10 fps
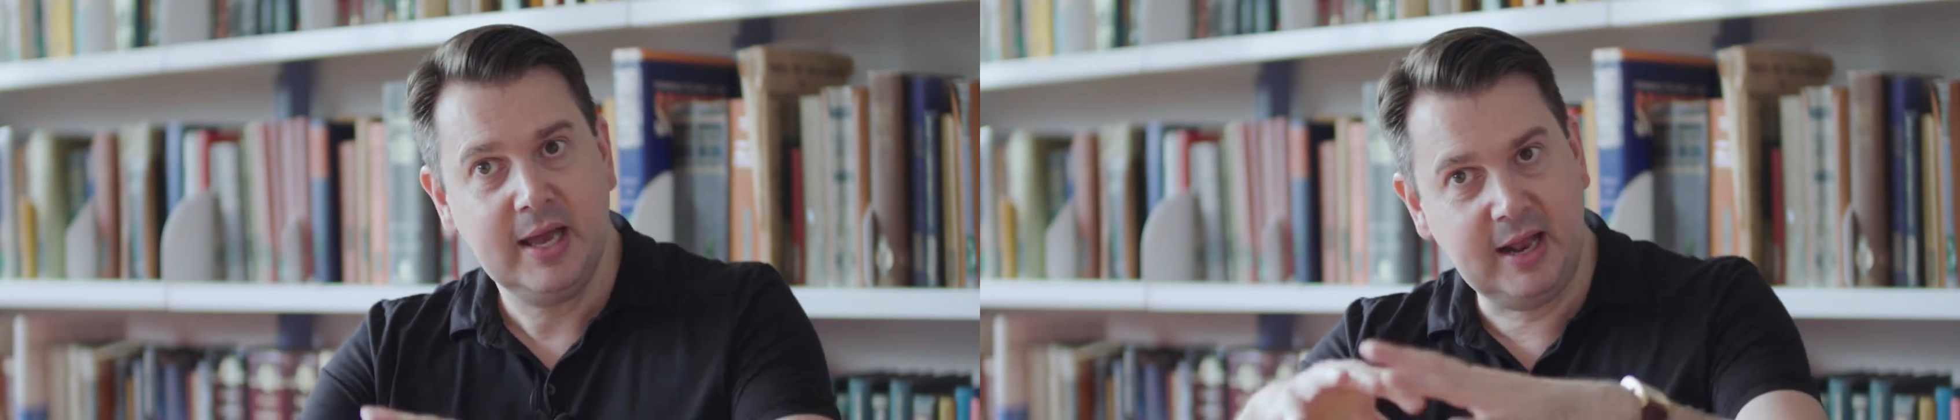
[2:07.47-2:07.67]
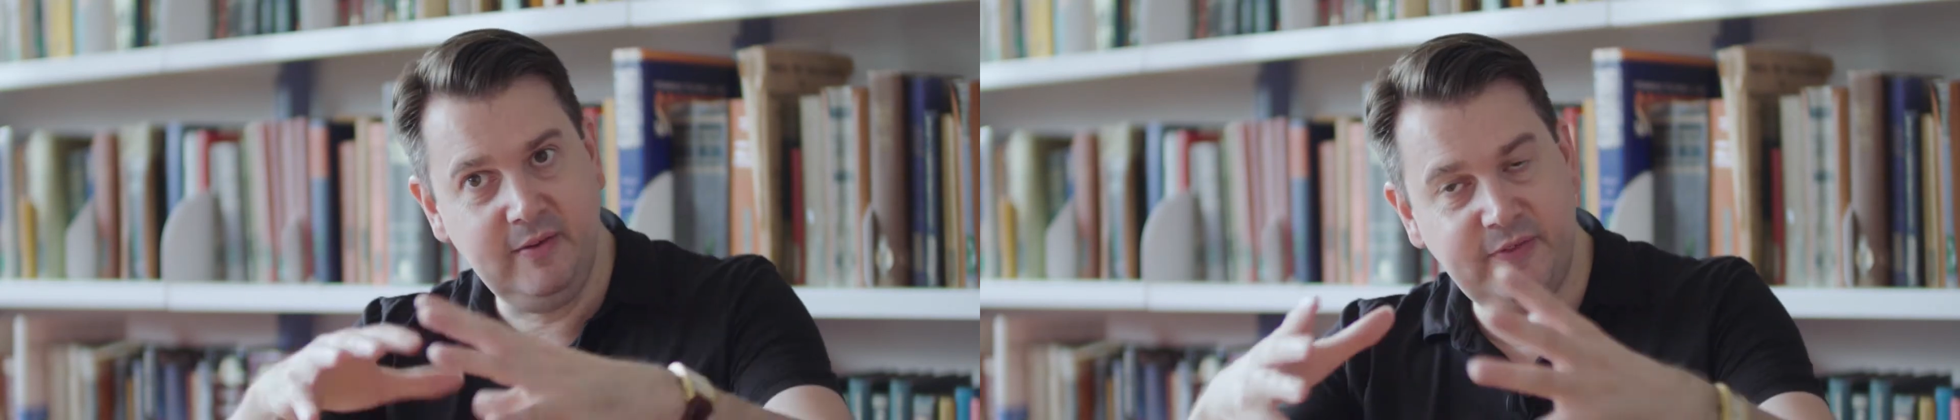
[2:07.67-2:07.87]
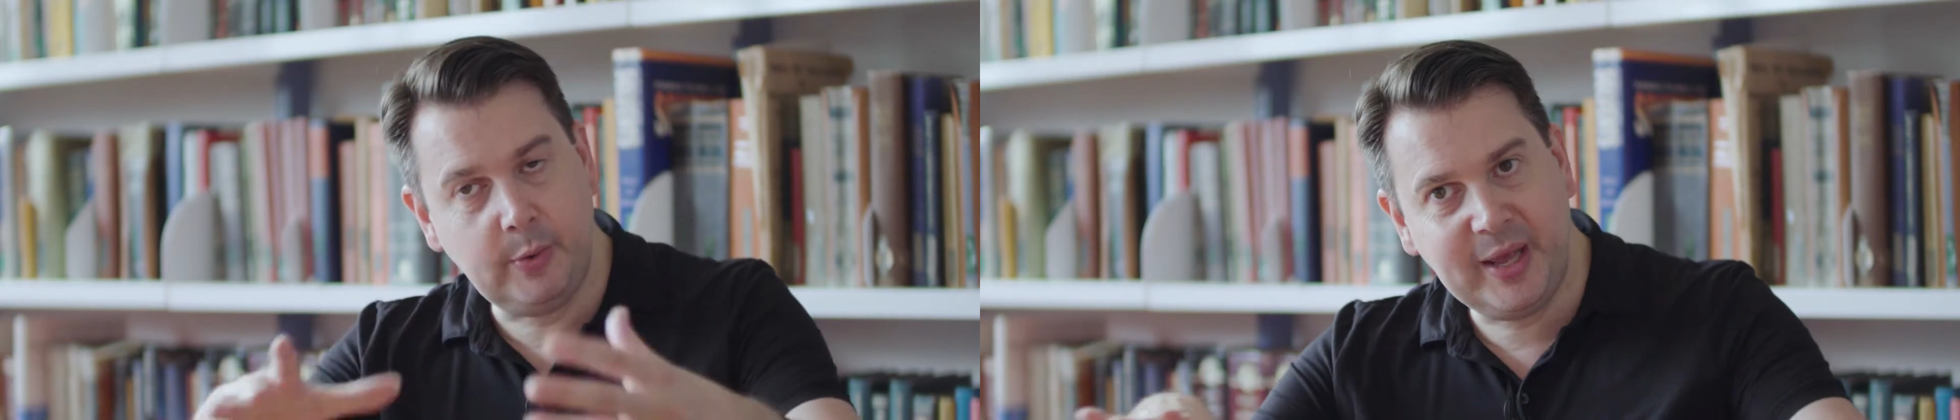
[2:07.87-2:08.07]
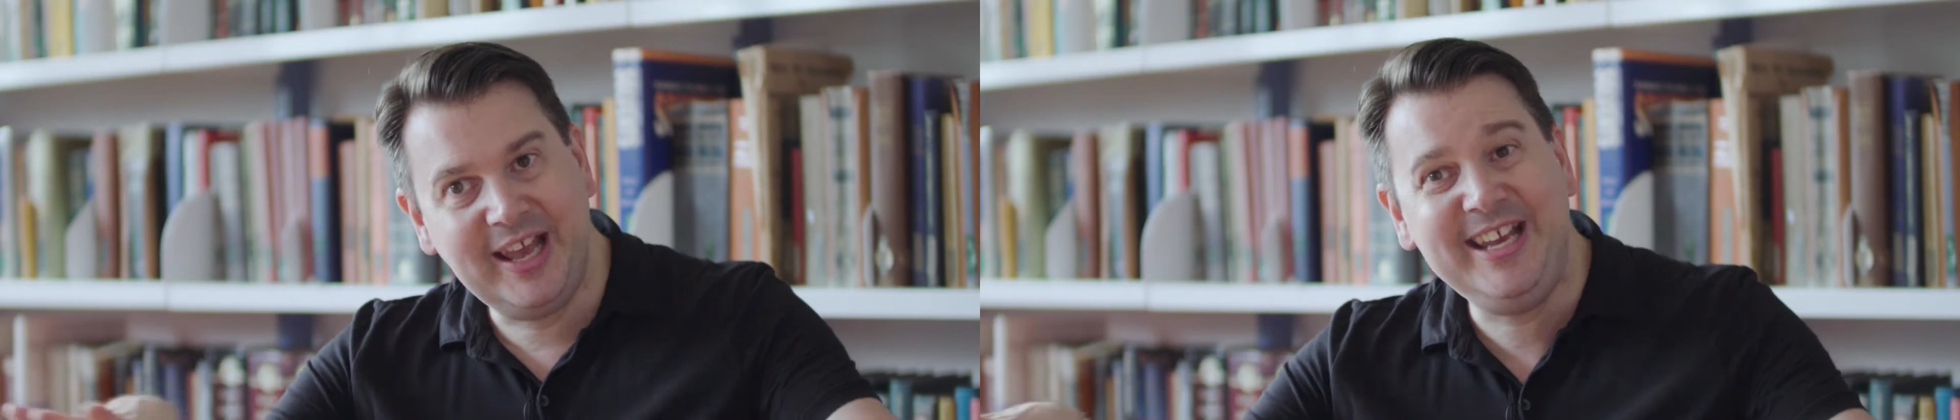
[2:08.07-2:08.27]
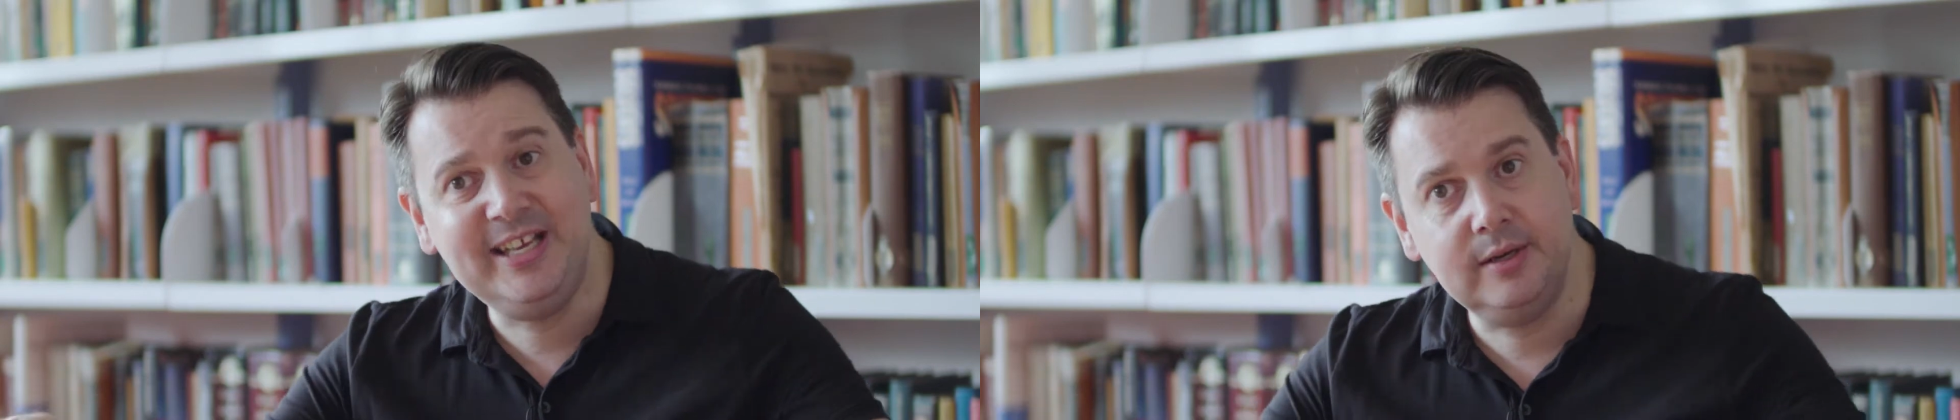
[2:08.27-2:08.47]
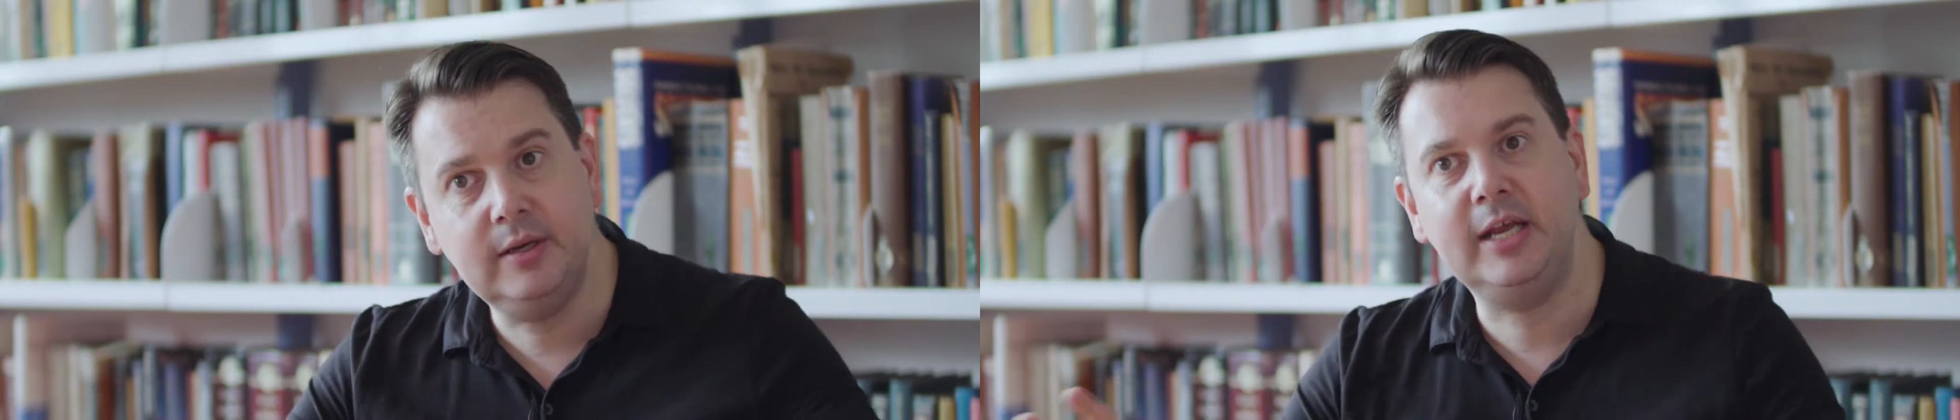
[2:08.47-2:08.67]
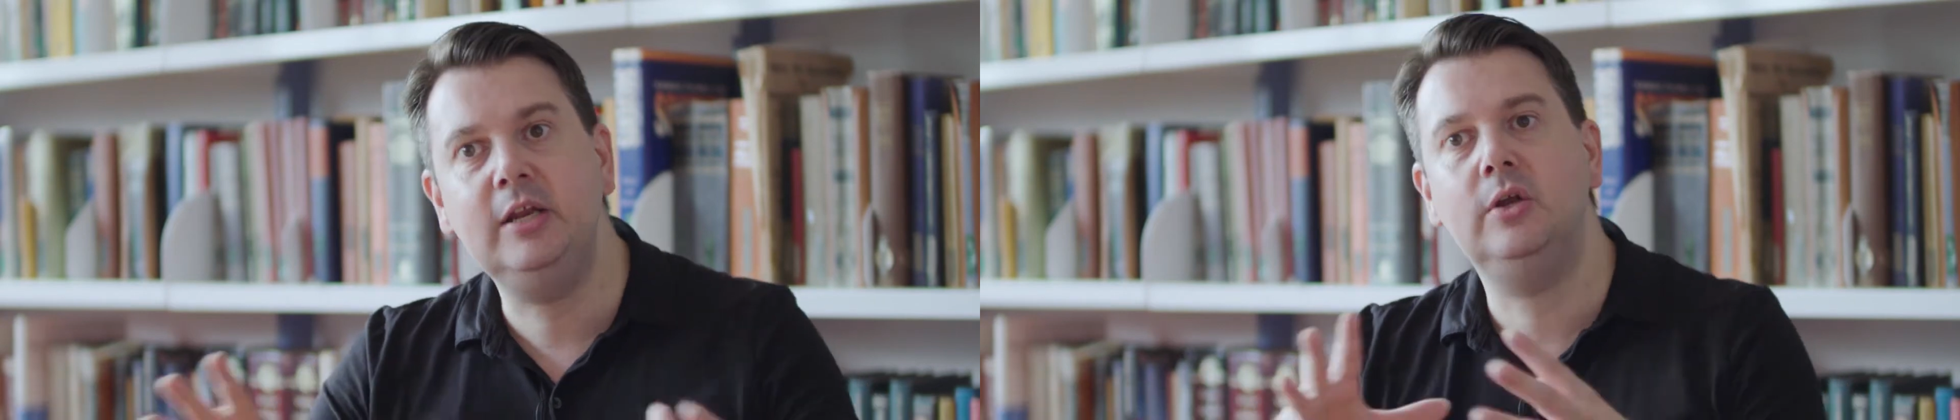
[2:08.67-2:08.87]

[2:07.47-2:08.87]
and very hidden in